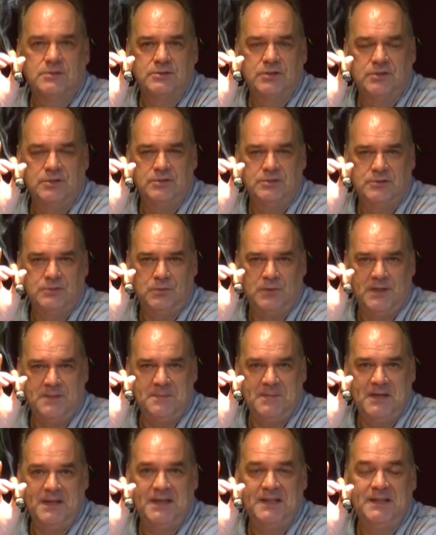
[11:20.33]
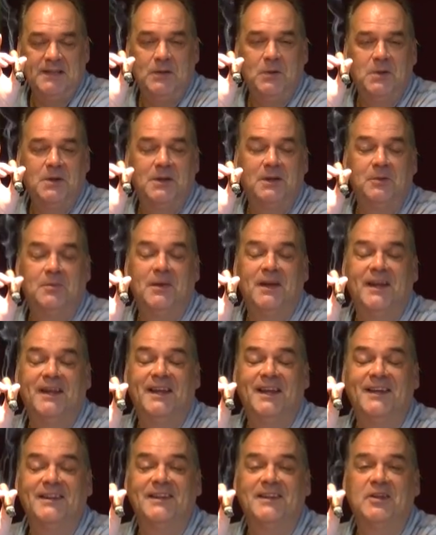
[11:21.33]
Excuse while my
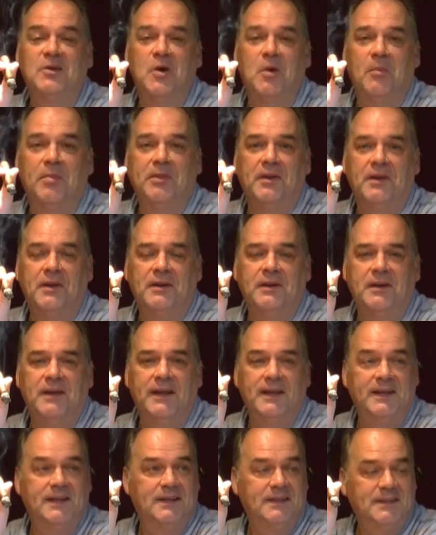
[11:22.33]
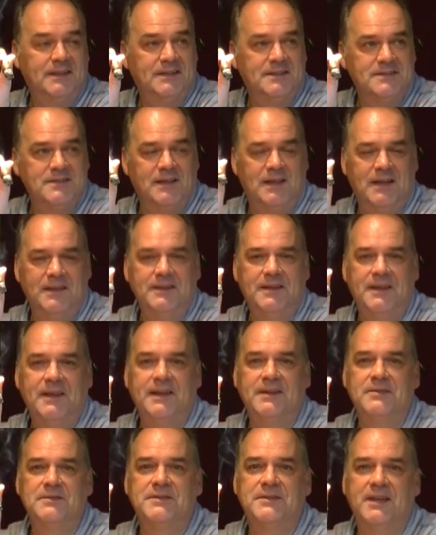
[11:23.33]
helicopter is landing
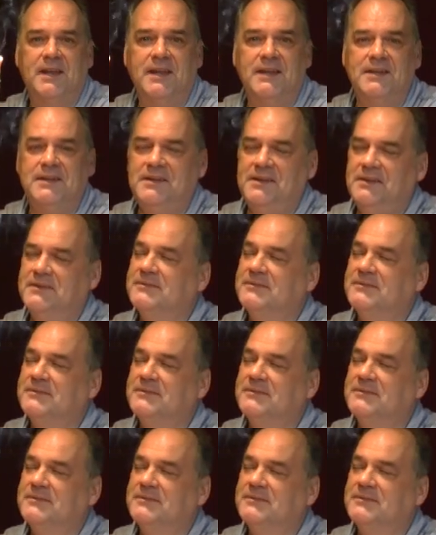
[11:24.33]
outside.